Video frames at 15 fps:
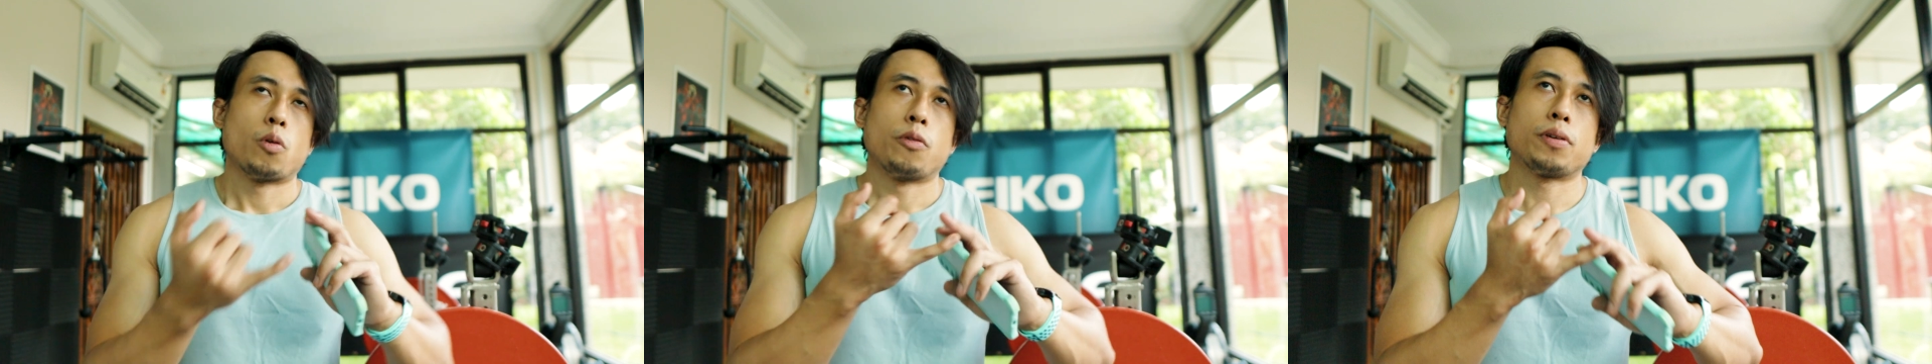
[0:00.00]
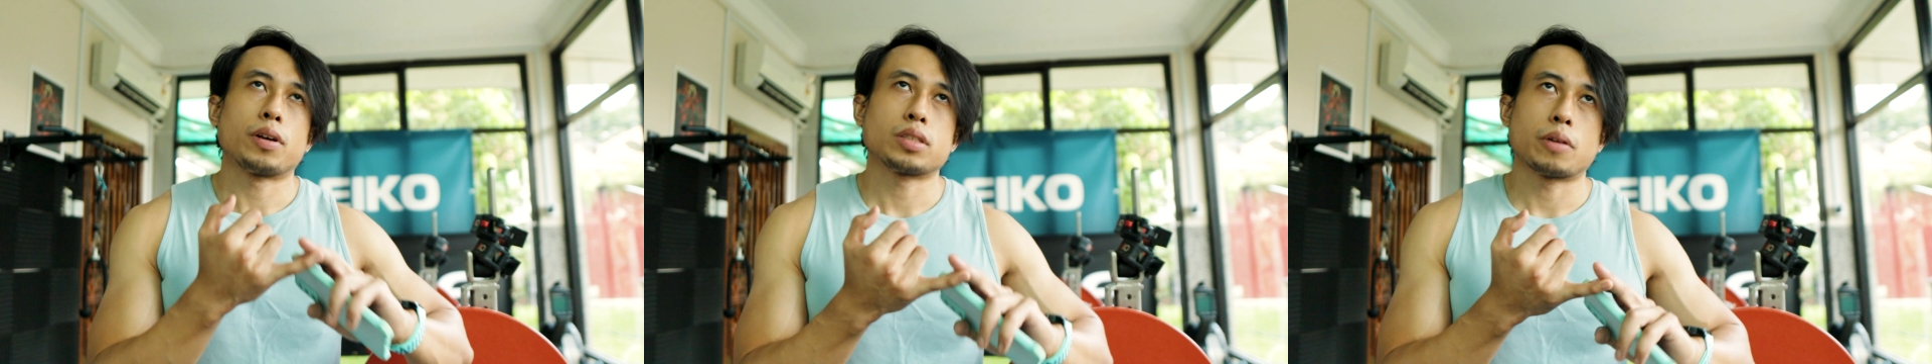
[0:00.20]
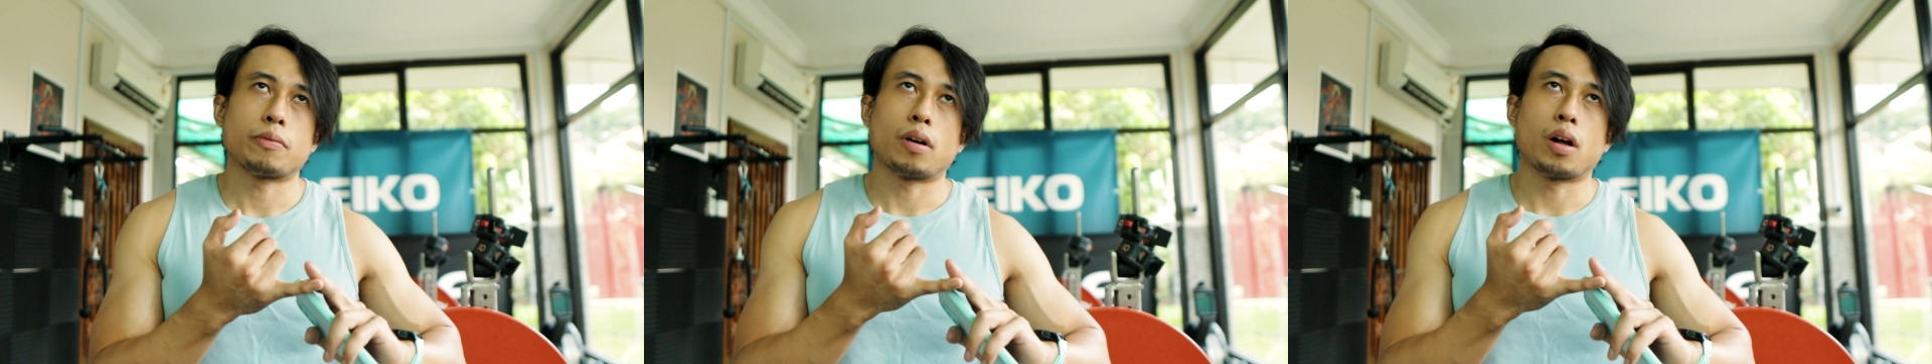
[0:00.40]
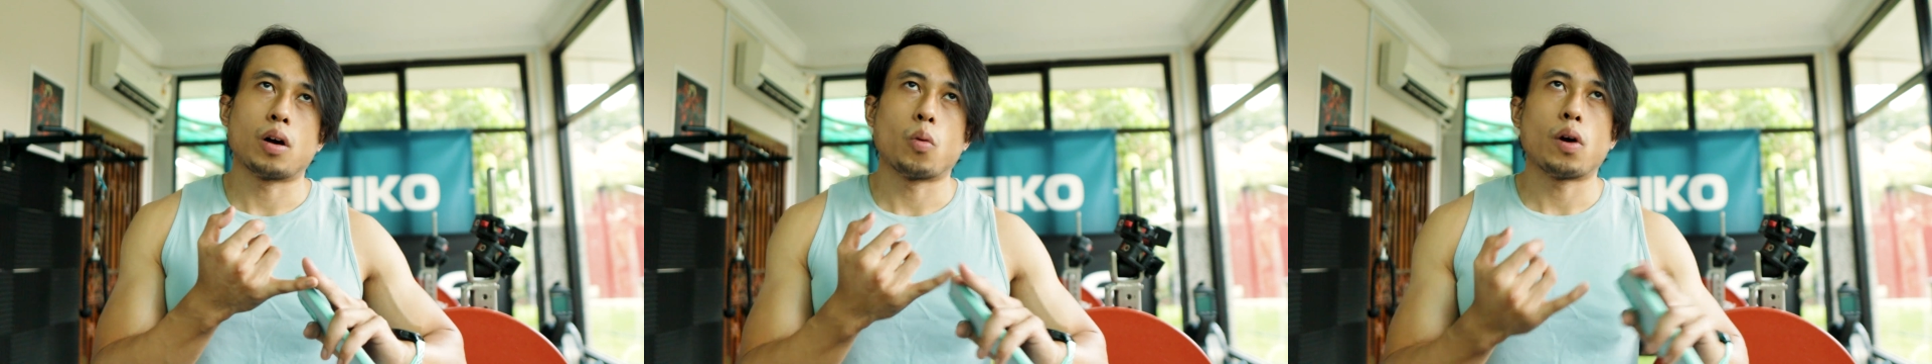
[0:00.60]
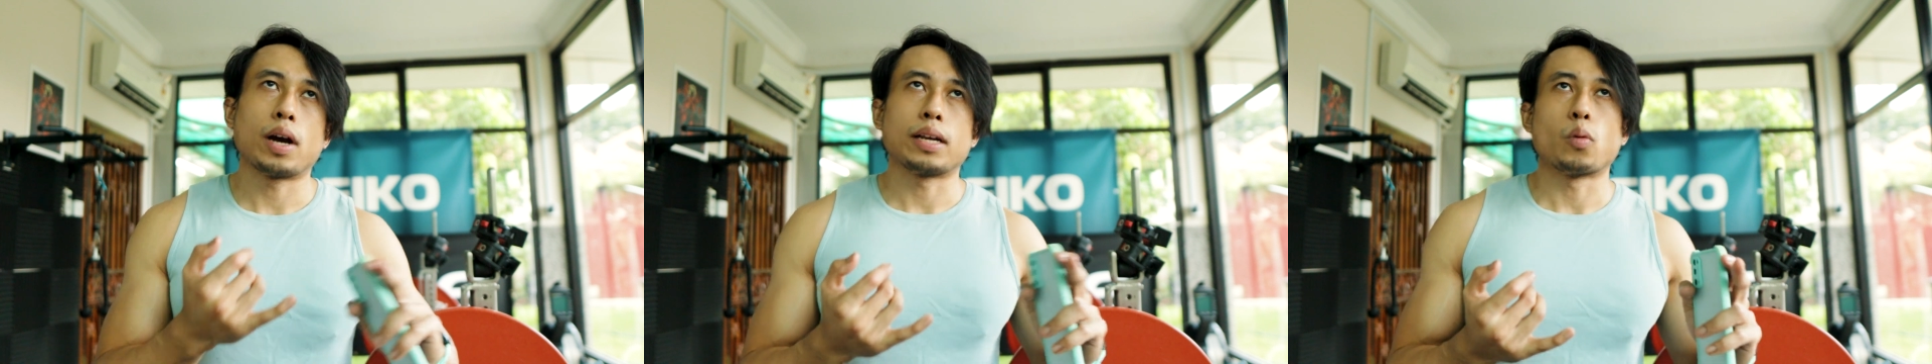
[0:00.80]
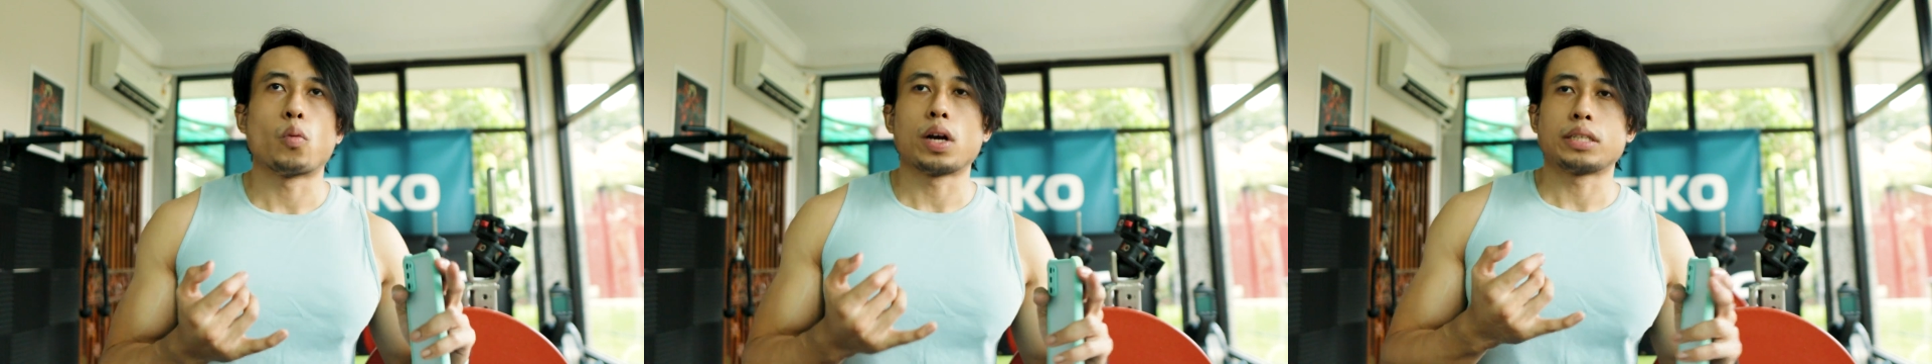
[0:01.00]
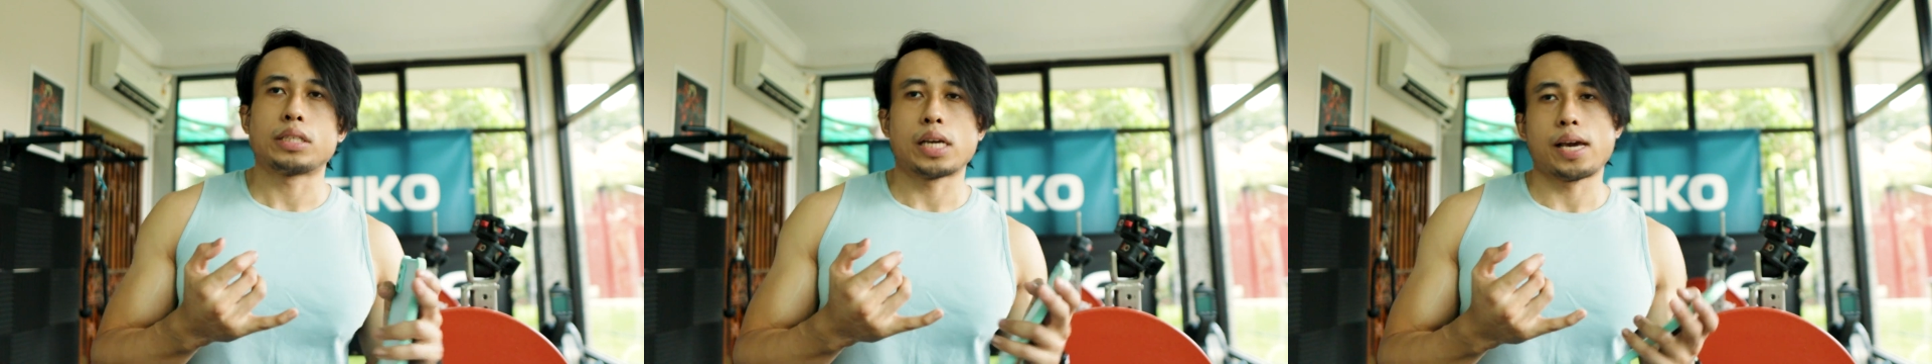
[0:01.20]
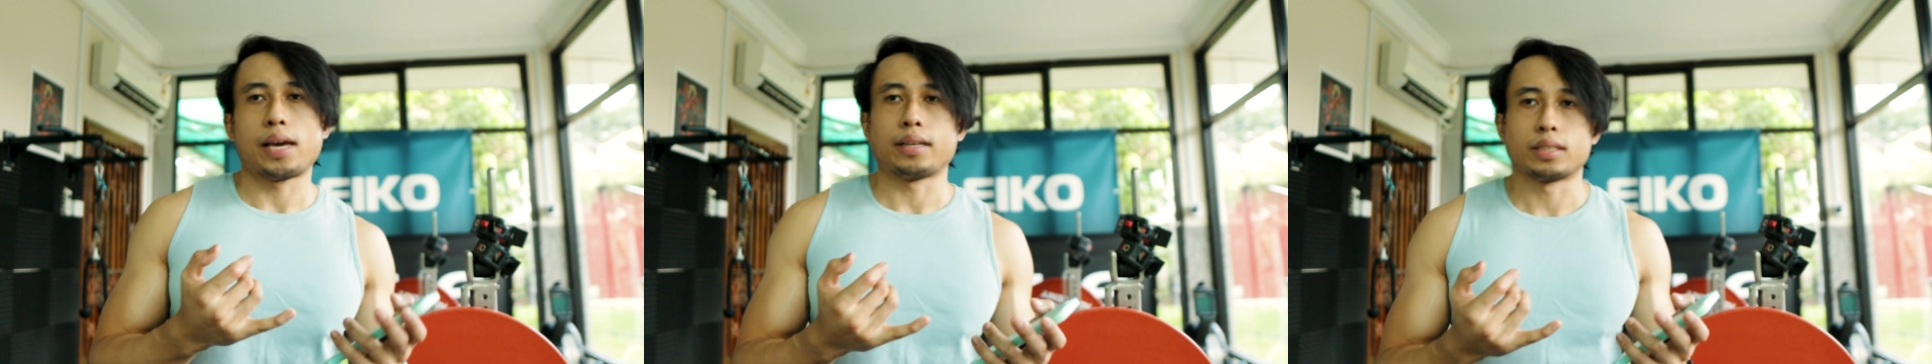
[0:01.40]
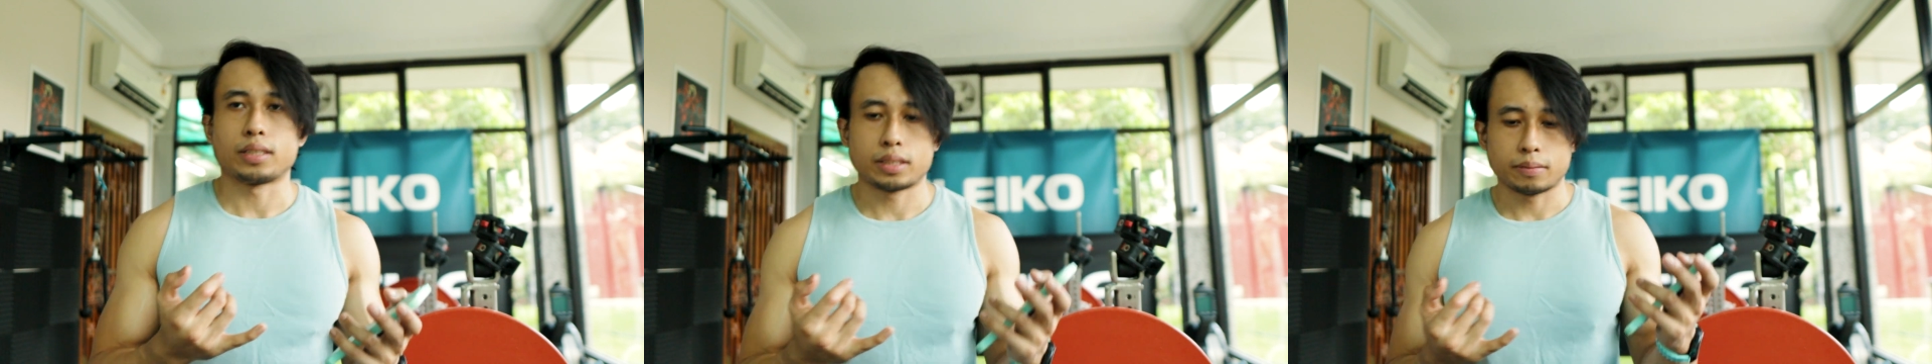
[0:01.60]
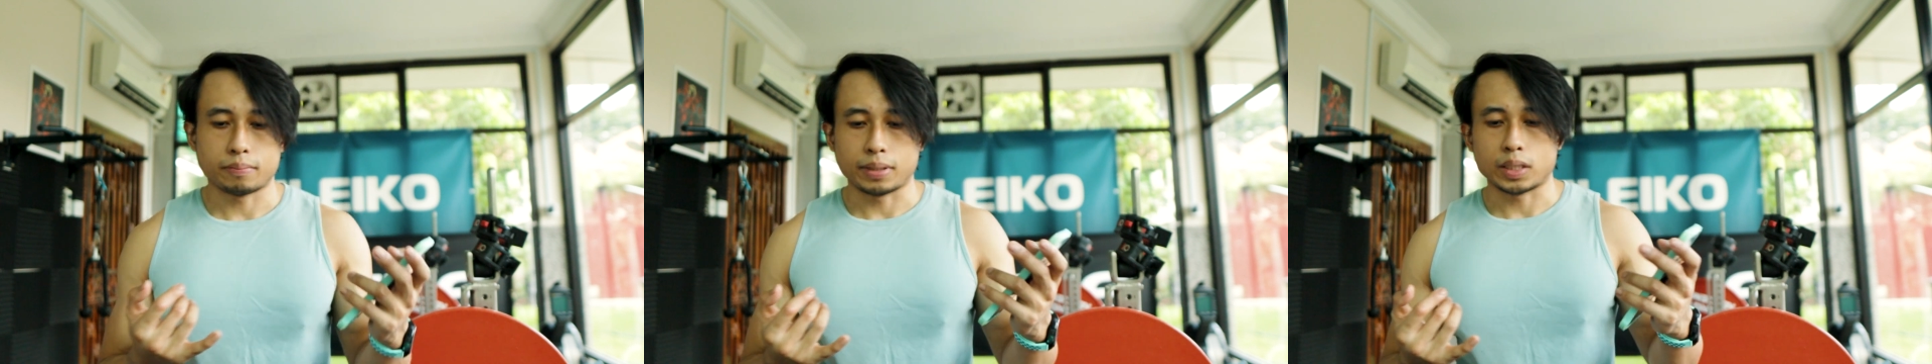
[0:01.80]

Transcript: first of all what changed